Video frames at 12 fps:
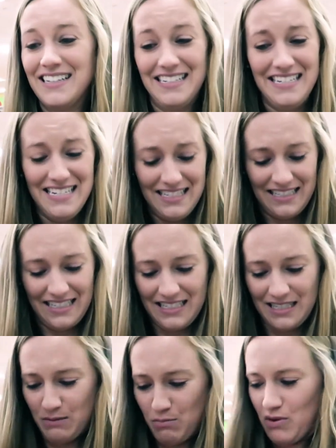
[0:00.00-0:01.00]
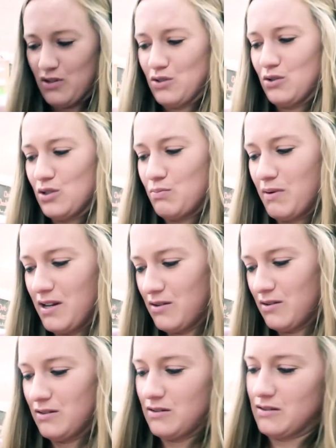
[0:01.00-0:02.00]
It is. It's a Brussels
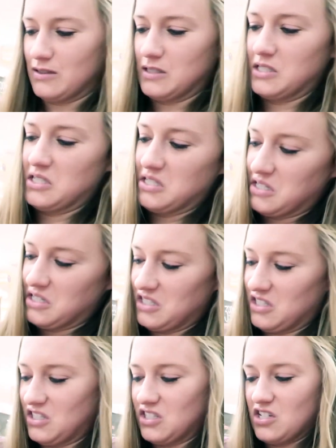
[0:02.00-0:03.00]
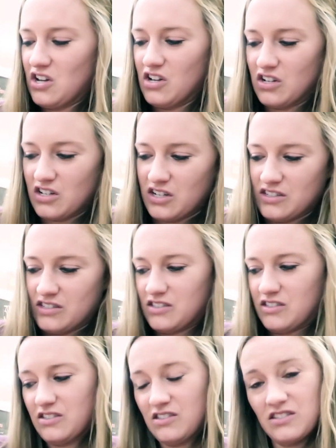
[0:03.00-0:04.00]
sprout stalk.
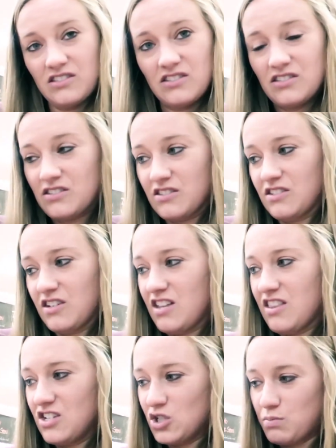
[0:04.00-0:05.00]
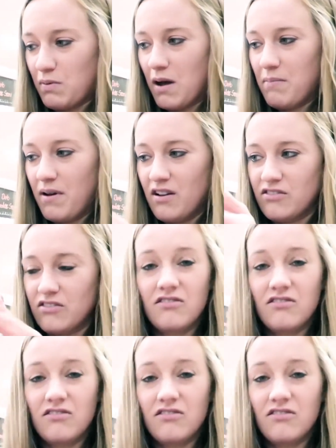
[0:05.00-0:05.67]
Huh. And they just pop up.